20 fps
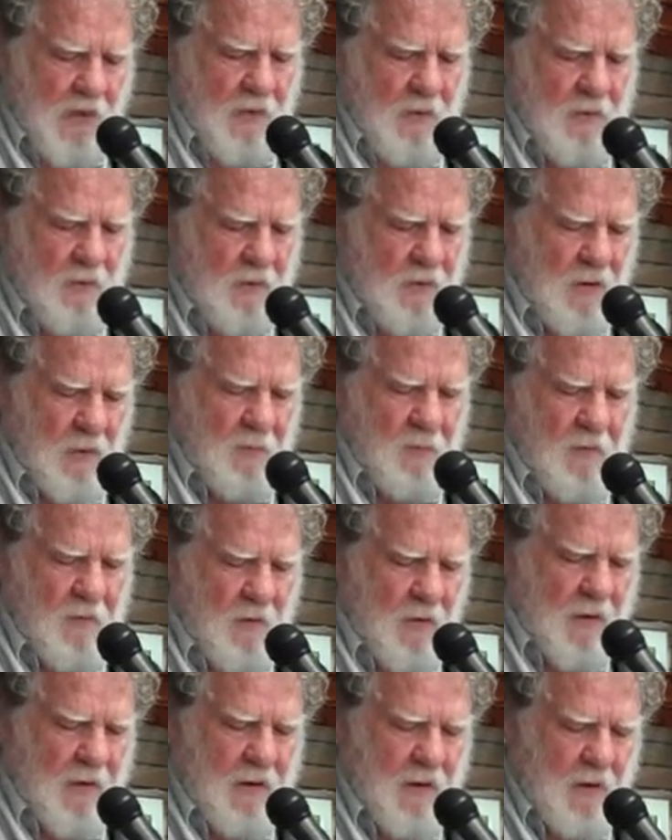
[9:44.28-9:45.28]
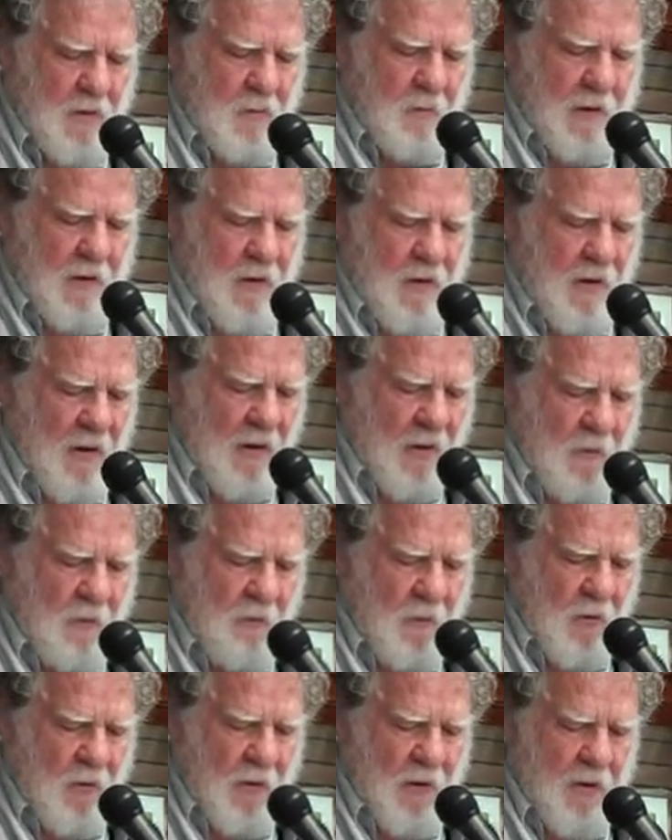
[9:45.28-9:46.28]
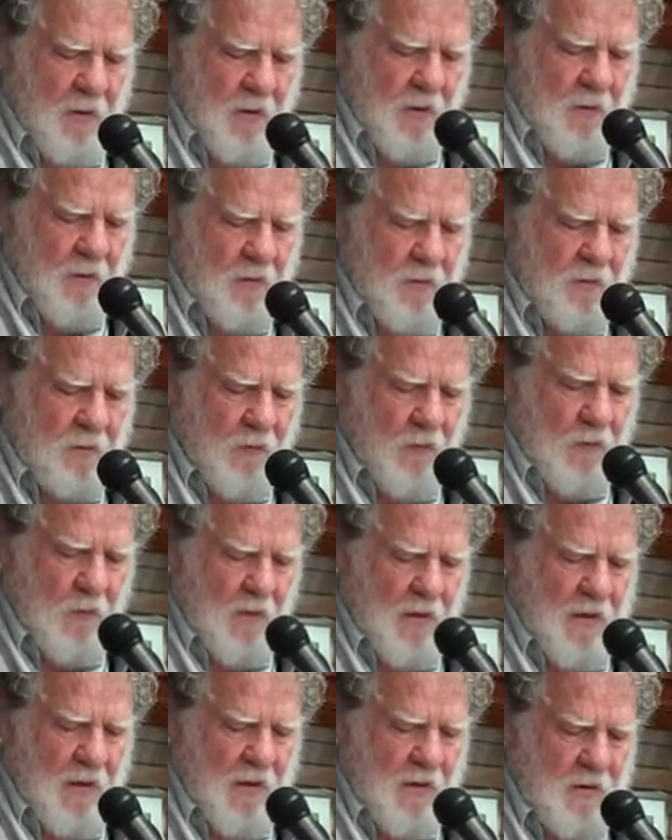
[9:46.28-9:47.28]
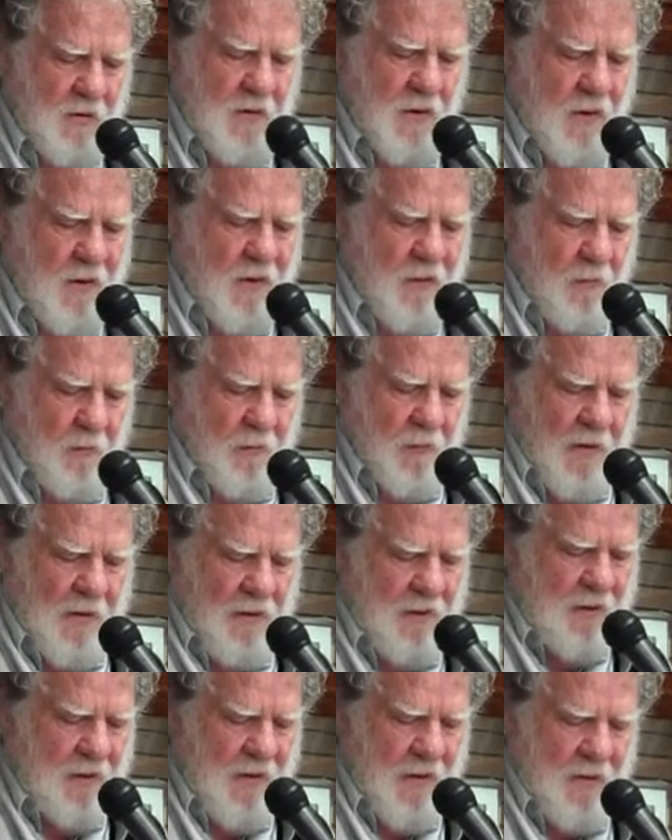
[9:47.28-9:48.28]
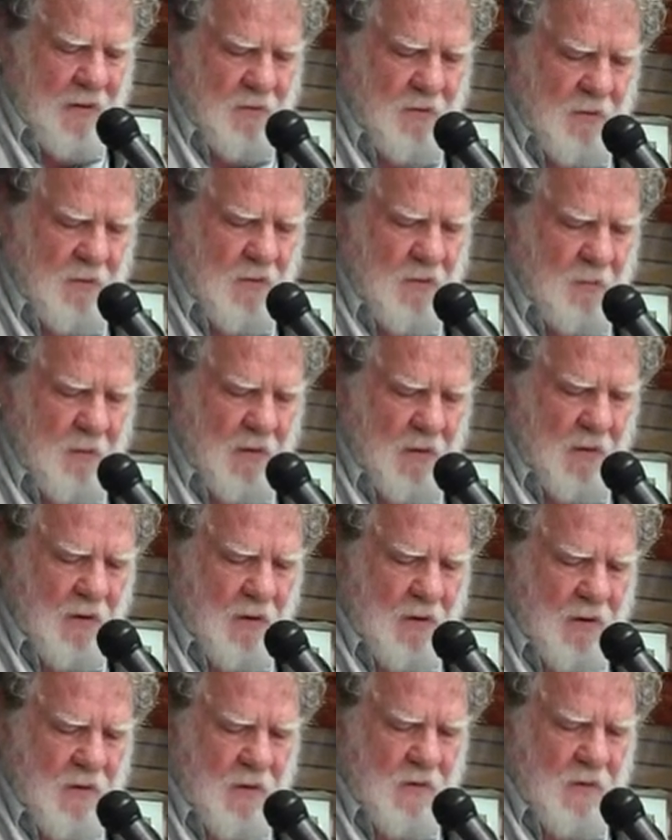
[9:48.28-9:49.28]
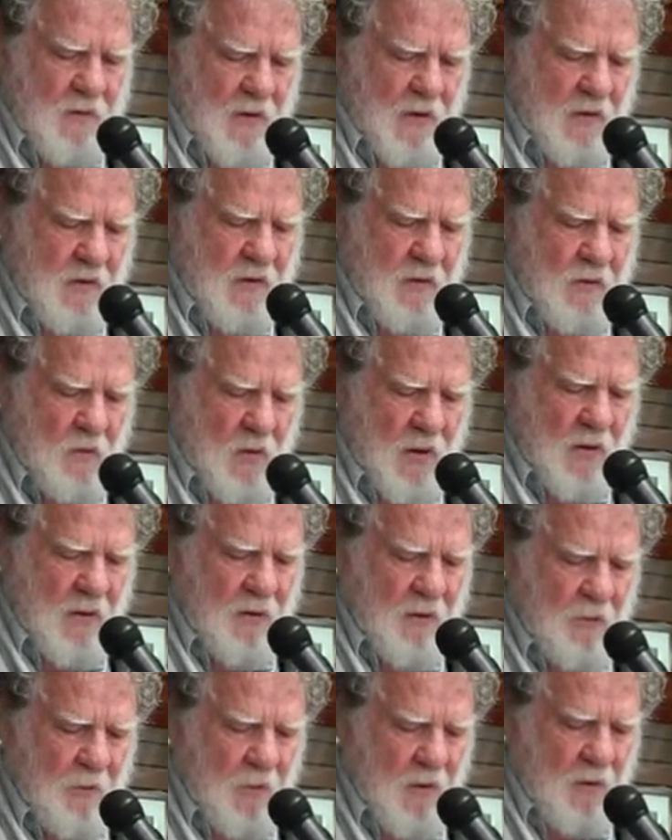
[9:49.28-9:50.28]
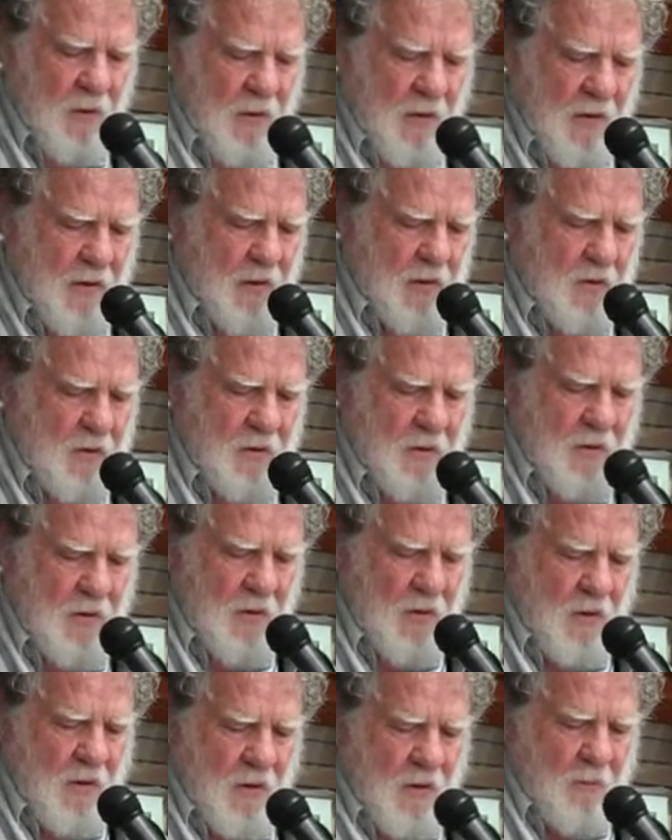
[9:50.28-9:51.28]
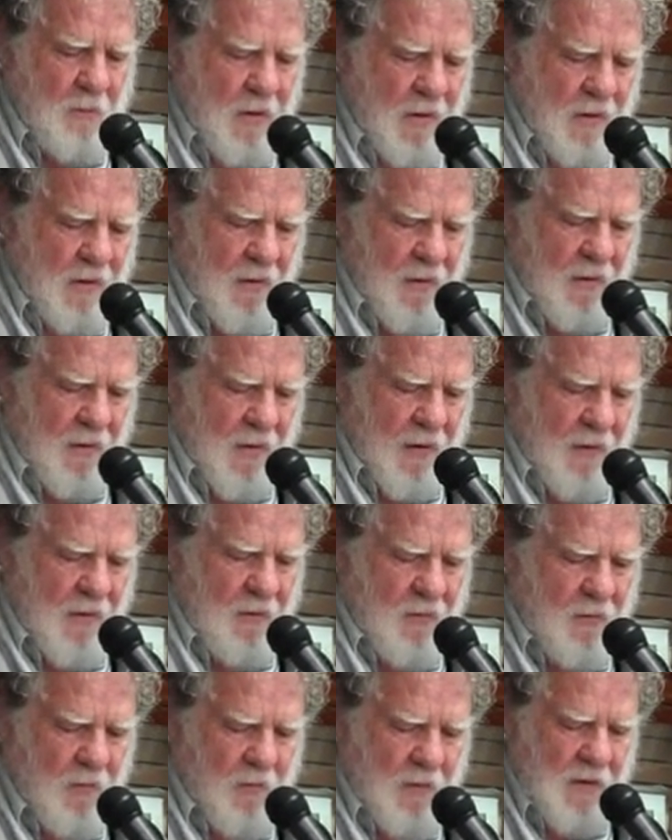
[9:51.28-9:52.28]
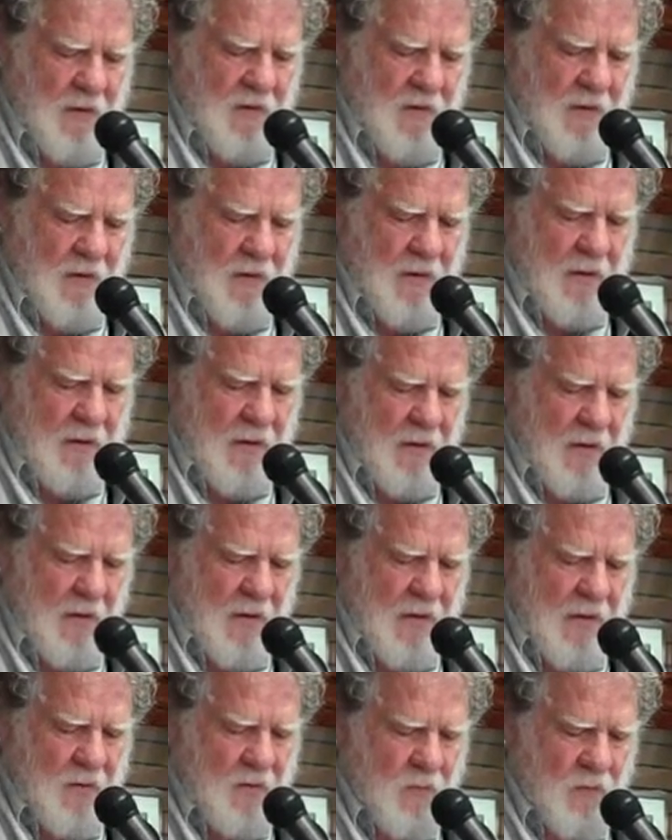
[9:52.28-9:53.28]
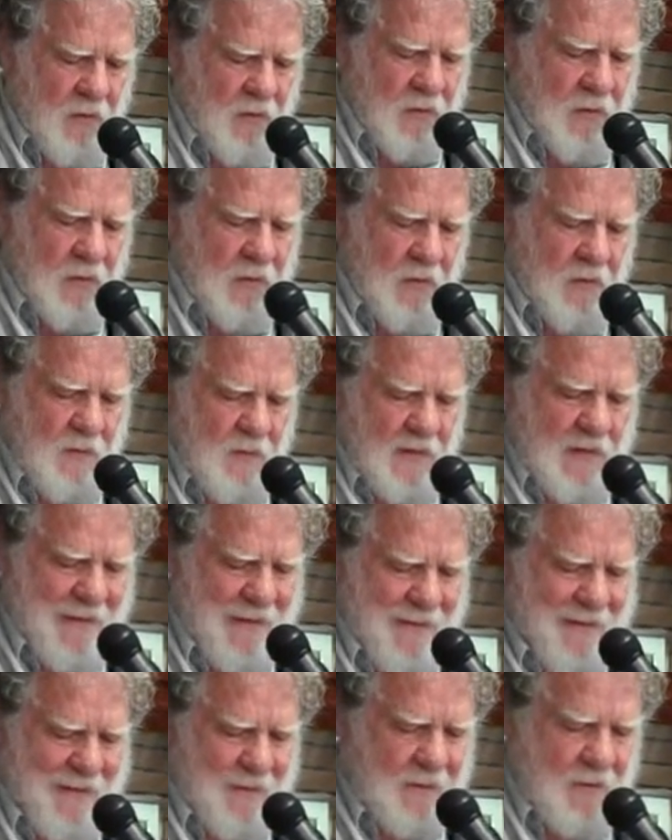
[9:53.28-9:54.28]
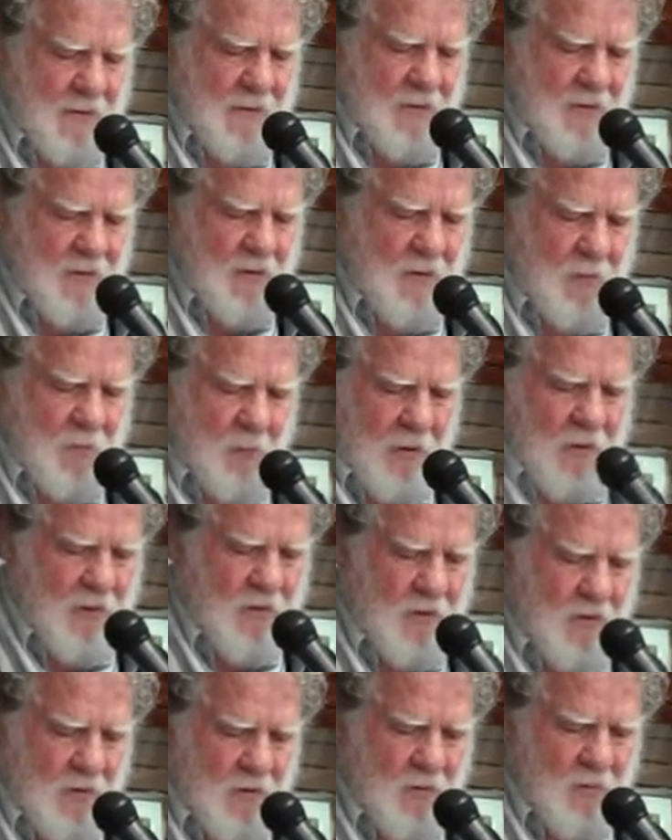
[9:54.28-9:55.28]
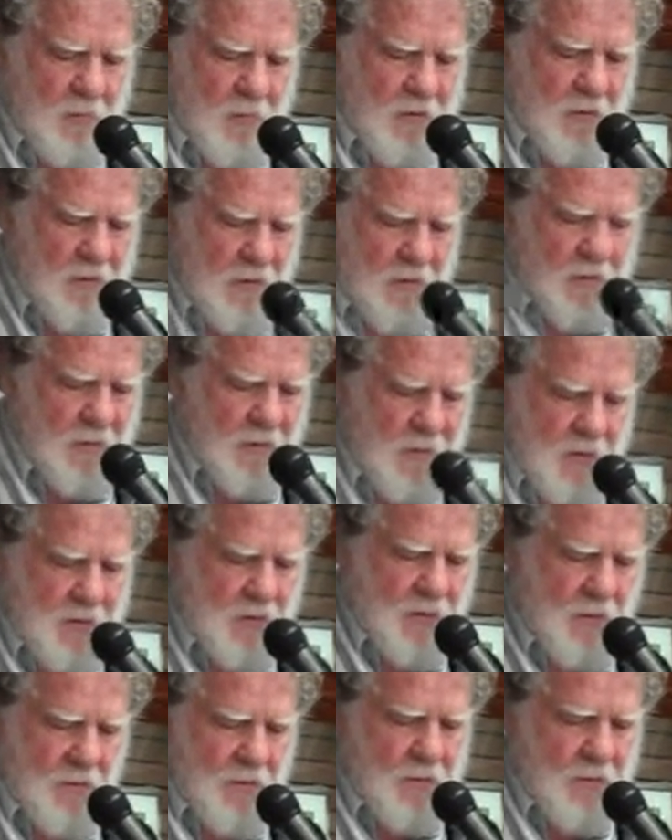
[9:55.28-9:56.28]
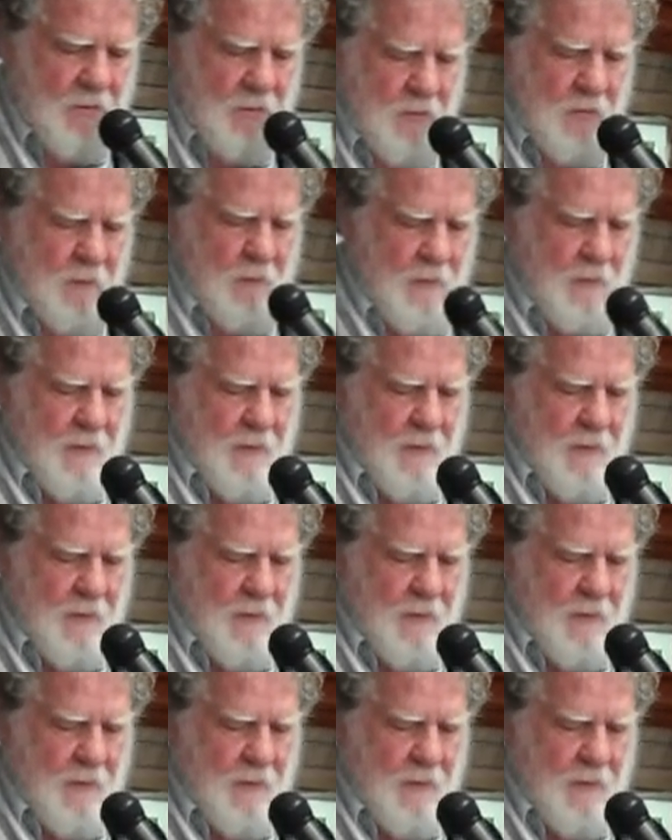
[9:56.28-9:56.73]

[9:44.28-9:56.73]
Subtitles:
His subterranean bellhop boyhood forays met Kansas' big intersectional Almores. By the light from the stained glass windows, he sketched pictures between the shows.